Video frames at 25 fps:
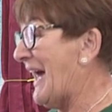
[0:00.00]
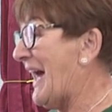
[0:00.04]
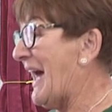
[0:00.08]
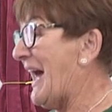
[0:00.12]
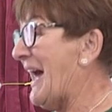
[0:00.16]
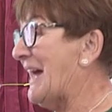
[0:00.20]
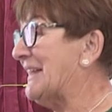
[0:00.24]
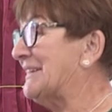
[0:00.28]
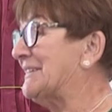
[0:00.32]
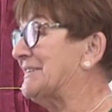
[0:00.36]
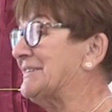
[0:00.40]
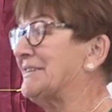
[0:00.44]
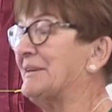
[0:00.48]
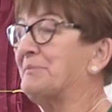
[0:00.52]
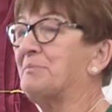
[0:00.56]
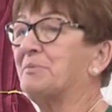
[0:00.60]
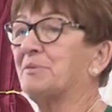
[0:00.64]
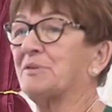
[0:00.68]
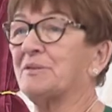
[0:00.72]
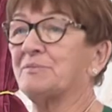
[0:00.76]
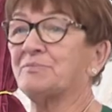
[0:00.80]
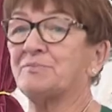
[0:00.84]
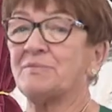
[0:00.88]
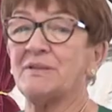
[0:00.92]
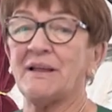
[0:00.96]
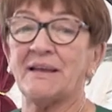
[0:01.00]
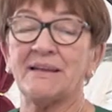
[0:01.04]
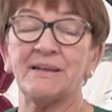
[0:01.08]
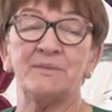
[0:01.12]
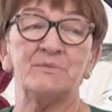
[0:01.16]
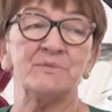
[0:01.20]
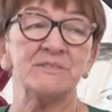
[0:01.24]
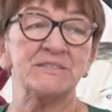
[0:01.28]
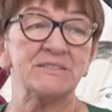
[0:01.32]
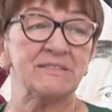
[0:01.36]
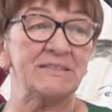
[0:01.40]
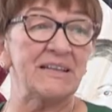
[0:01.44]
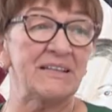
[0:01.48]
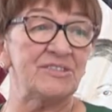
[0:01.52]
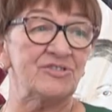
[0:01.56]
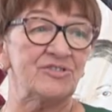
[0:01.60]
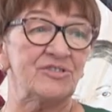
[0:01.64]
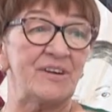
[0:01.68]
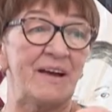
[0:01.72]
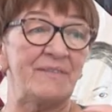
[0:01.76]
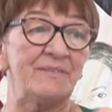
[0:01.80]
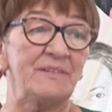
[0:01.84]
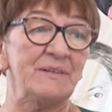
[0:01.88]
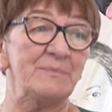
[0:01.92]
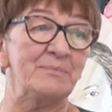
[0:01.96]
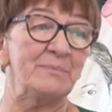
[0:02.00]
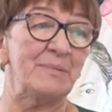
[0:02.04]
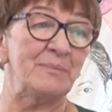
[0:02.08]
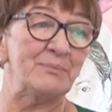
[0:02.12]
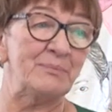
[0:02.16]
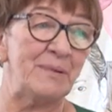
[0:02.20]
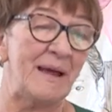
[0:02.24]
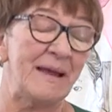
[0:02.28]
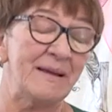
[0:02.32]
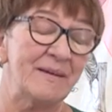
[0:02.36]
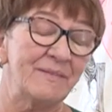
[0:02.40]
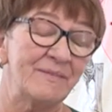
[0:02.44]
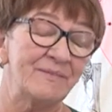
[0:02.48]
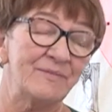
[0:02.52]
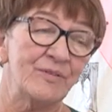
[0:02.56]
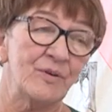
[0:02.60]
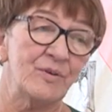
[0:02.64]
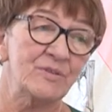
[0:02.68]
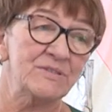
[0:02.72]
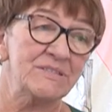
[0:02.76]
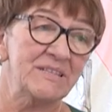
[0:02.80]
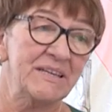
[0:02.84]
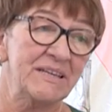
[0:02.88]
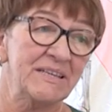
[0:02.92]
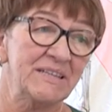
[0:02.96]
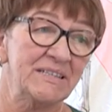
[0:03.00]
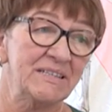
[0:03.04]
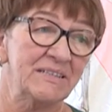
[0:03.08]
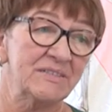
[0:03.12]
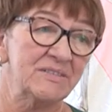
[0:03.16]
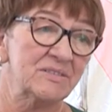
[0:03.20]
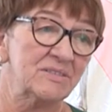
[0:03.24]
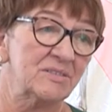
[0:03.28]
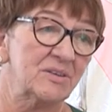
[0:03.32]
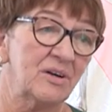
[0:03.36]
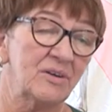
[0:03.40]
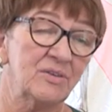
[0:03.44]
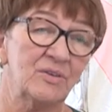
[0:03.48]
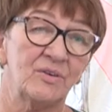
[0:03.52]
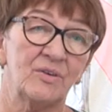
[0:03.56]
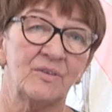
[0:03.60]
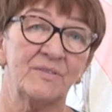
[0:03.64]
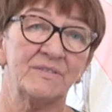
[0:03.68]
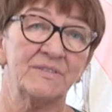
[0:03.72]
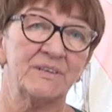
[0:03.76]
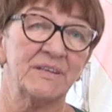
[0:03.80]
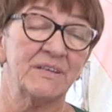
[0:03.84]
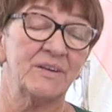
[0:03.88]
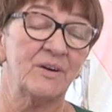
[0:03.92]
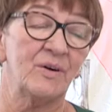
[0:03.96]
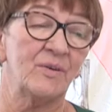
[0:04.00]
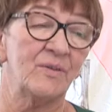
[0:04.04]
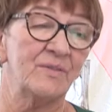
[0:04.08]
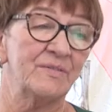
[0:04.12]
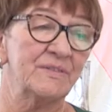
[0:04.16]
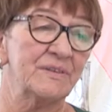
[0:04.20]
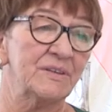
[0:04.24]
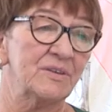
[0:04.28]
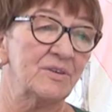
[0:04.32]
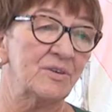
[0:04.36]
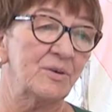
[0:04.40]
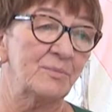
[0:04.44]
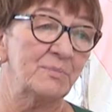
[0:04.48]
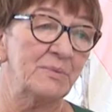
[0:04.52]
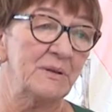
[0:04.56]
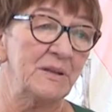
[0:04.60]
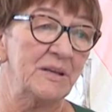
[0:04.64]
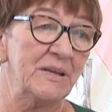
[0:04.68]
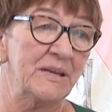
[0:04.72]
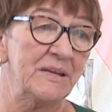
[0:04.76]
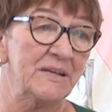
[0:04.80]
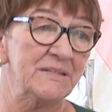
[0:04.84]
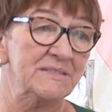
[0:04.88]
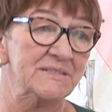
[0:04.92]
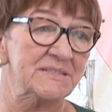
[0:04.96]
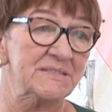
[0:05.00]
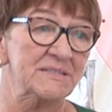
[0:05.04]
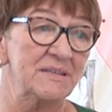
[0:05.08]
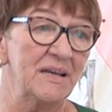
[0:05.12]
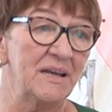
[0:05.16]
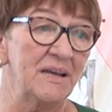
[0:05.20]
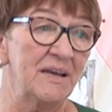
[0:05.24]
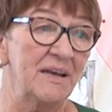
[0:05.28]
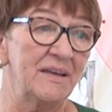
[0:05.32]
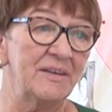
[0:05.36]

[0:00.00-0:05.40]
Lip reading: And that travel back and forth to England got over the couple of years,